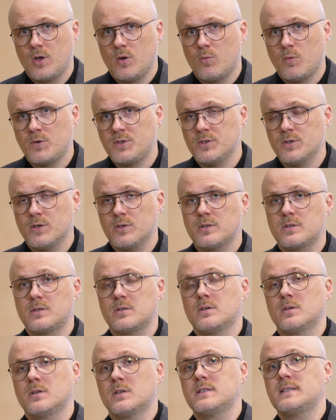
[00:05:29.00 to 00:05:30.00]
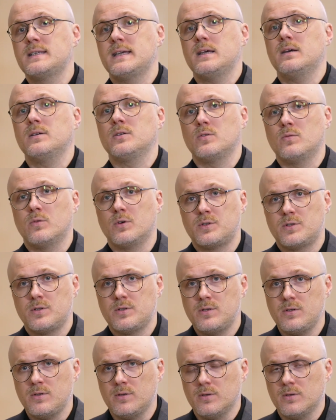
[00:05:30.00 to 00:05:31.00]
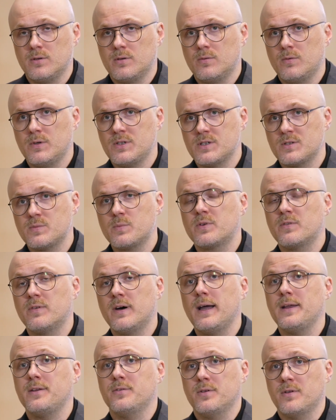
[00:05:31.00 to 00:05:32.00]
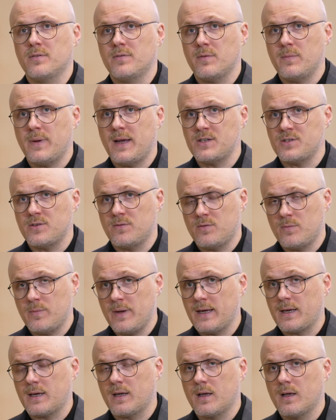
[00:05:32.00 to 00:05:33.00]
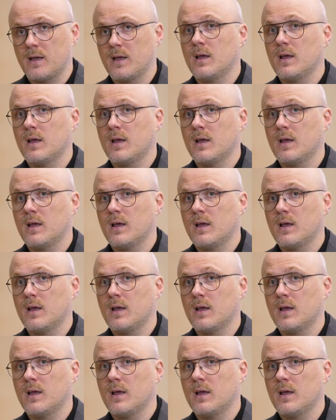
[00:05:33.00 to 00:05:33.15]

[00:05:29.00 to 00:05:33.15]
We do not tell you what to do, we just provide you the information for making